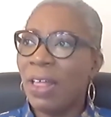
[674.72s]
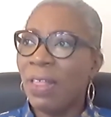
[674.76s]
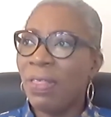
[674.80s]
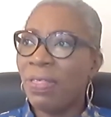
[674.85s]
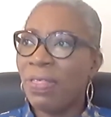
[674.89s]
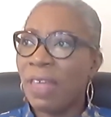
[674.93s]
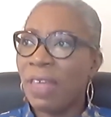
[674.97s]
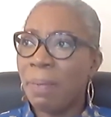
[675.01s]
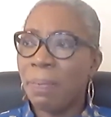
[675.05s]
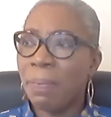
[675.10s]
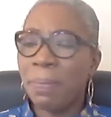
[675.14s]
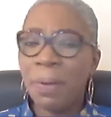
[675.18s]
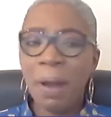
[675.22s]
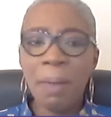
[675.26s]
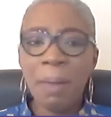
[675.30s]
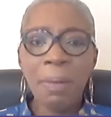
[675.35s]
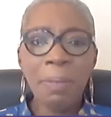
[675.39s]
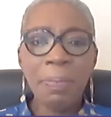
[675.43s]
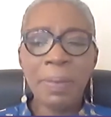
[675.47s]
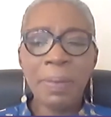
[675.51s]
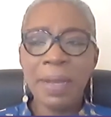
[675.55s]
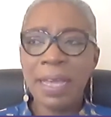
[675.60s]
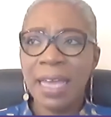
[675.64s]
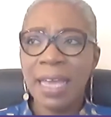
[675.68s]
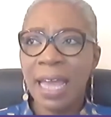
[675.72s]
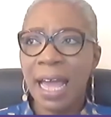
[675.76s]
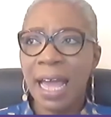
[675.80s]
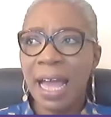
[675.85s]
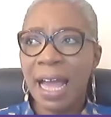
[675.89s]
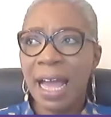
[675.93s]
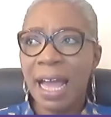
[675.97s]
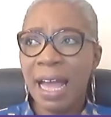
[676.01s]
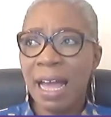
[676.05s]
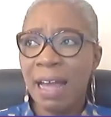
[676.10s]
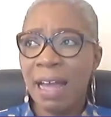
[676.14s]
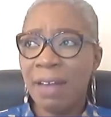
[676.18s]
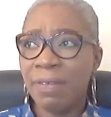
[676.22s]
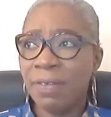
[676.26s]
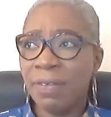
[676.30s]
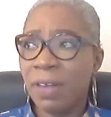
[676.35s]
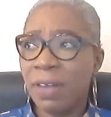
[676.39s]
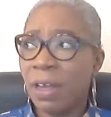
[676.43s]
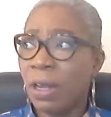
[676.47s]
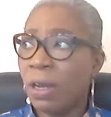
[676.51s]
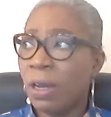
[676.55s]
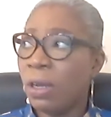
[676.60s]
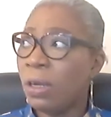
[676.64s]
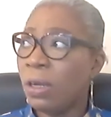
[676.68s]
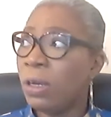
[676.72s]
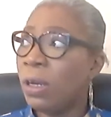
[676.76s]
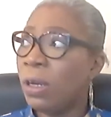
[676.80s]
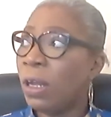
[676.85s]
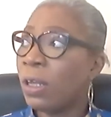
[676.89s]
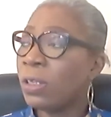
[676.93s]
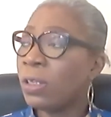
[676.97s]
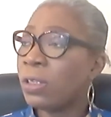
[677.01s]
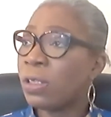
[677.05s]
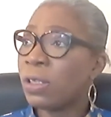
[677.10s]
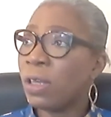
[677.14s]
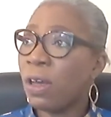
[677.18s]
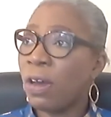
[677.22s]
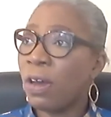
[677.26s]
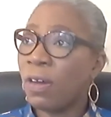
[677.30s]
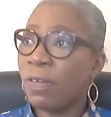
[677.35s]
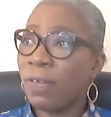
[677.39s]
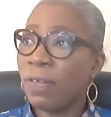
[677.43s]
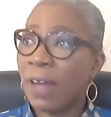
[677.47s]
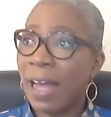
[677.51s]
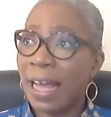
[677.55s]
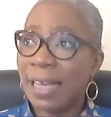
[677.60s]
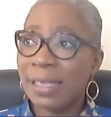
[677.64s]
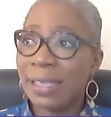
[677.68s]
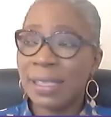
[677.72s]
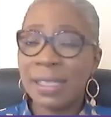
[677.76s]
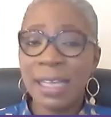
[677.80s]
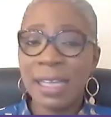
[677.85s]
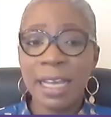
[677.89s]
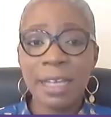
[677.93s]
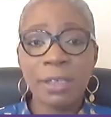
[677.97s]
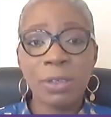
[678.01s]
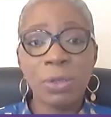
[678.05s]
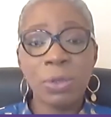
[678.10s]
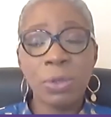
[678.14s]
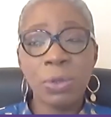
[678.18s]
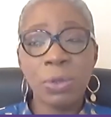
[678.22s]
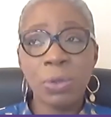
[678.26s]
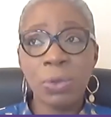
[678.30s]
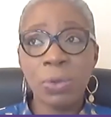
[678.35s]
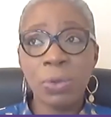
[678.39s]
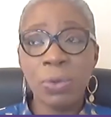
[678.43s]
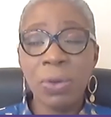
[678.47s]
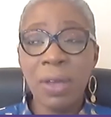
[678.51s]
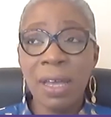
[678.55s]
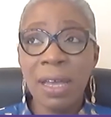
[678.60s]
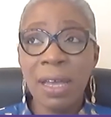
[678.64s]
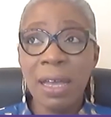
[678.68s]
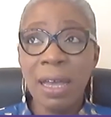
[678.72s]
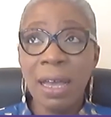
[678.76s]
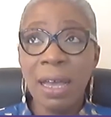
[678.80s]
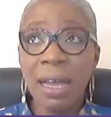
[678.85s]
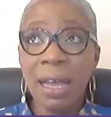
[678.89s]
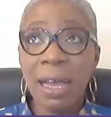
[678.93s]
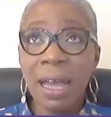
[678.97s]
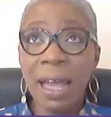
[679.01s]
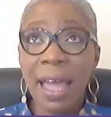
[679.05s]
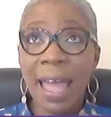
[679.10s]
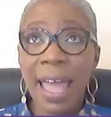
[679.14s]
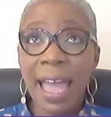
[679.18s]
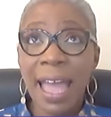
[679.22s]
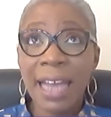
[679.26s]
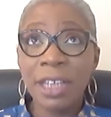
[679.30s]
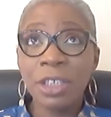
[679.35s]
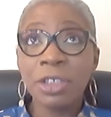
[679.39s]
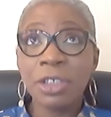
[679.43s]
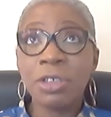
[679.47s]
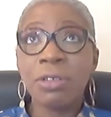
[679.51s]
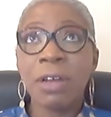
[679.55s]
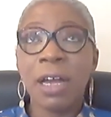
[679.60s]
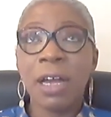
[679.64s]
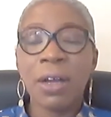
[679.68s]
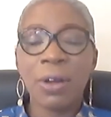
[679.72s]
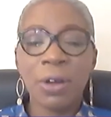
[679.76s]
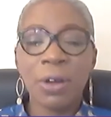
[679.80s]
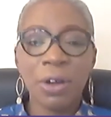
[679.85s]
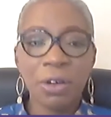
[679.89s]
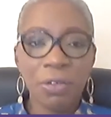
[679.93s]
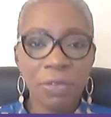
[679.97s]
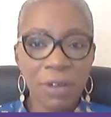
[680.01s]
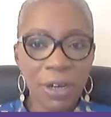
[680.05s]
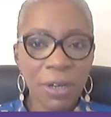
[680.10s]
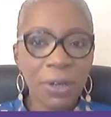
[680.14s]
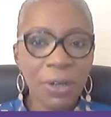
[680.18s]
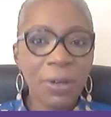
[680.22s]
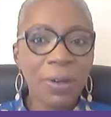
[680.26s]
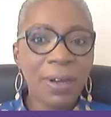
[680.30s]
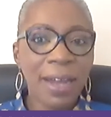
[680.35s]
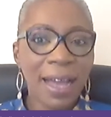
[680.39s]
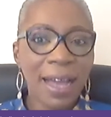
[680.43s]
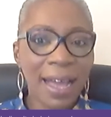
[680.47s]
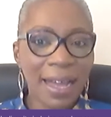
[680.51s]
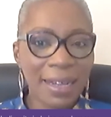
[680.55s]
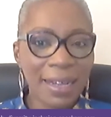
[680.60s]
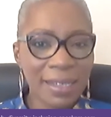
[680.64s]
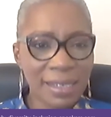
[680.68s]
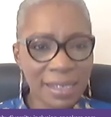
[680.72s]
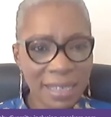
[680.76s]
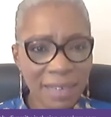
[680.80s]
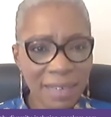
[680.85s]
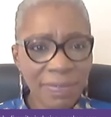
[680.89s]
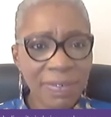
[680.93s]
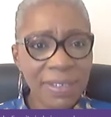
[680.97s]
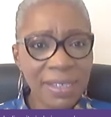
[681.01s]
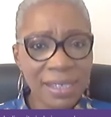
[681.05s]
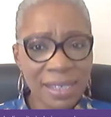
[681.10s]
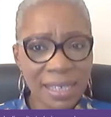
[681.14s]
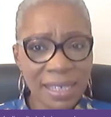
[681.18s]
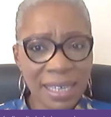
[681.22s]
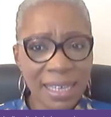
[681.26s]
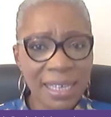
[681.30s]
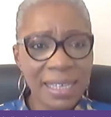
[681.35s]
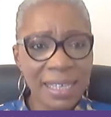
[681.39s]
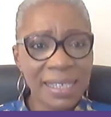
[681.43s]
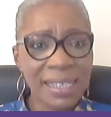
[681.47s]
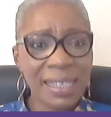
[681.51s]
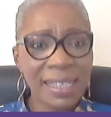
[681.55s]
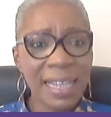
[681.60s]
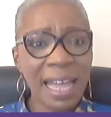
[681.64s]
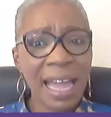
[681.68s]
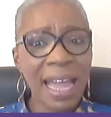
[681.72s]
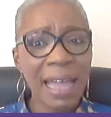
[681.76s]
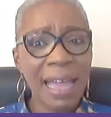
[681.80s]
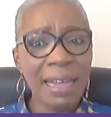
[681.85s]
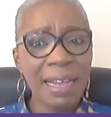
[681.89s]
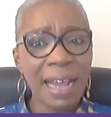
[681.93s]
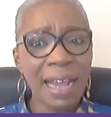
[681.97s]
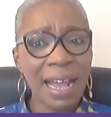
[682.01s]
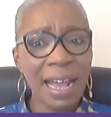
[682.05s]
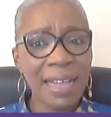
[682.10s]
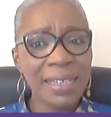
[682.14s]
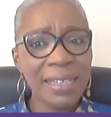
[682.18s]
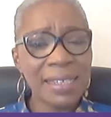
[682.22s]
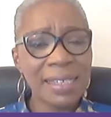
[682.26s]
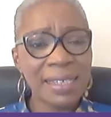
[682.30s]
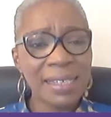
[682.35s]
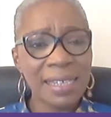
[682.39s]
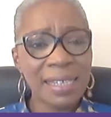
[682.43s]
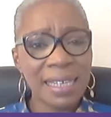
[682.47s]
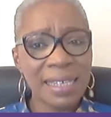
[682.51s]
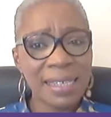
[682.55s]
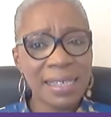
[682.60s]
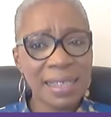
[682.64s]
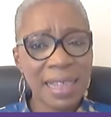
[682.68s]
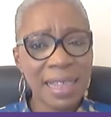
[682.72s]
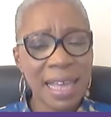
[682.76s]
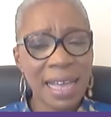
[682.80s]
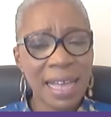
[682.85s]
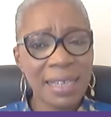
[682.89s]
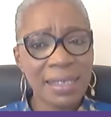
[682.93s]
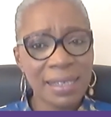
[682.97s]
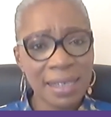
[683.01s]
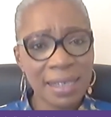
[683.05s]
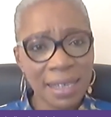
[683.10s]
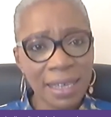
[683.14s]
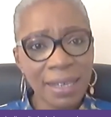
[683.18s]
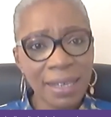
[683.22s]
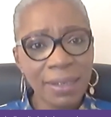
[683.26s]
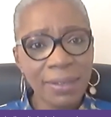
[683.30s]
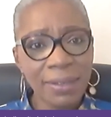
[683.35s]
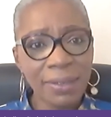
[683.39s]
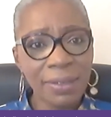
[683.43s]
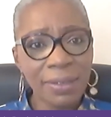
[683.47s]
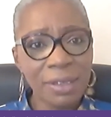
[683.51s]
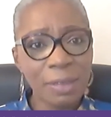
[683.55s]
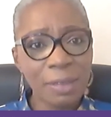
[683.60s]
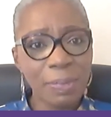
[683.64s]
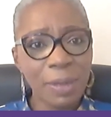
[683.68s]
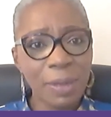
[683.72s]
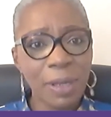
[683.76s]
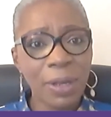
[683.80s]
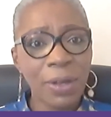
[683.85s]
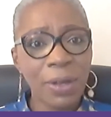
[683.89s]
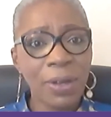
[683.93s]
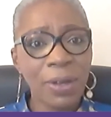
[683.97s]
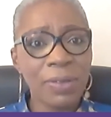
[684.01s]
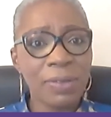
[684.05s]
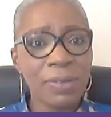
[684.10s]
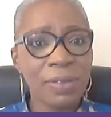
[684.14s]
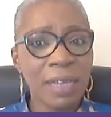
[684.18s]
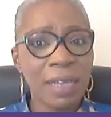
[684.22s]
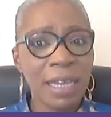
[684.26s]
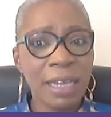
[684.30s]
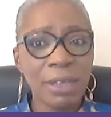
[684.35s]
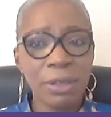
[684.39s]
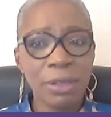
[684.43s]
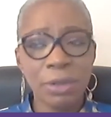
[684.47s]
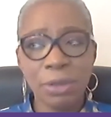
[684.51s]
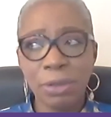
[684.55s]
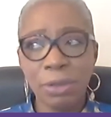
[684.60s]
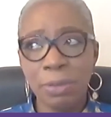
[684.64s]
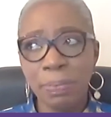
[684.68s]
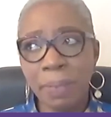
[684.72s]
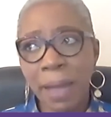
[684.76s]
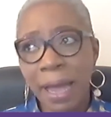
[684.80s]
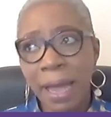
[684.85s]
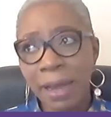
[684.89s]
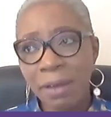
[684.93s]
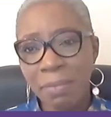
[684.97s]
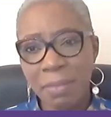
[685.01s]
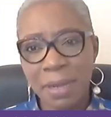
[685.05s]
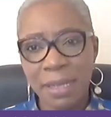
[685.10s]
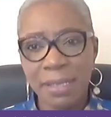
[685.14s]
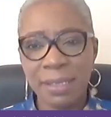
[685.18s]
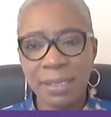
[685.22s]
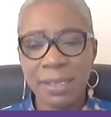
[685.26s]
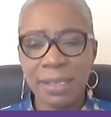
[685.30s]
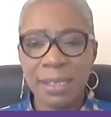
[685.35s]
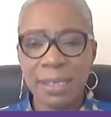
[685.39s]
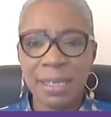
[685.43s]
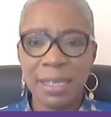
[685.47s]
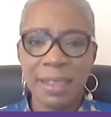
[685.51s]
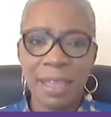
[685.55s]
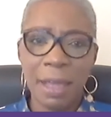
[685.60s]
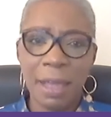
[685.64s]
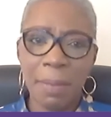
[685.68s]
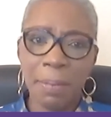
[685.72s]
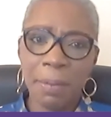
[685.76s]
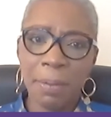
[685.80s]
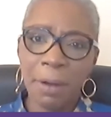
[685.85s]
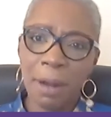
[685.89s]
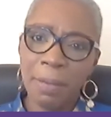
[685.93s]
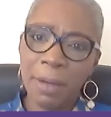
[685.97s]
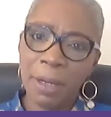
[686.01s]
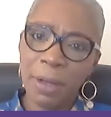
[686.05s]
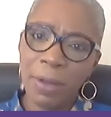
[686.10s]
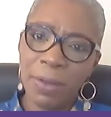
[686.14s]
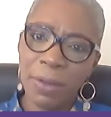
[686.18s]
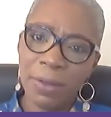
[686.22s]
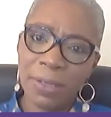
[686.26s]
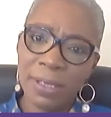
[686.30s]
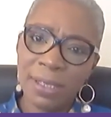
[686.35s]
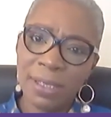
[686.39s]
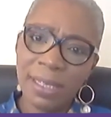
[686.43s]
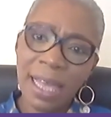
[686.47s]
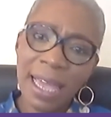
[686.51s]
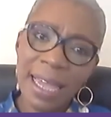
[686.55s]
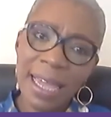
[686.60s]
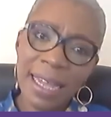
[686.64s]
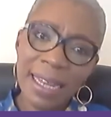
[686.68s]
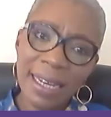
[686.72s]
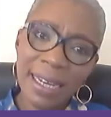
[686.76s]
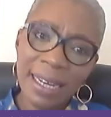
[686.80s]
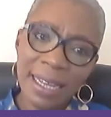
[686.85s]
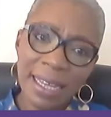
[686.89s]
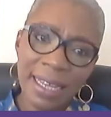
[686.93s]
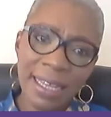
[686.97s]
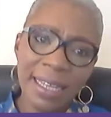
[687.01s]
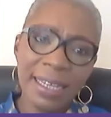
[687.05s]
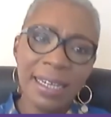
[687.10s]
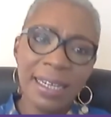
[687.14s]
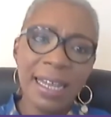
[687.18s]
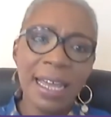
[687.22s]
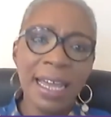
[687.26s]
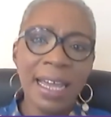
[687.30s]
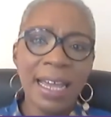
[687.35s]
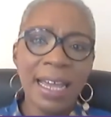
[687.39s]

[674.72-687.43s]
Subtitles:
They probably have lots of access to extracurricular activities that enhances their skills because they do badminton, they probably go sailing.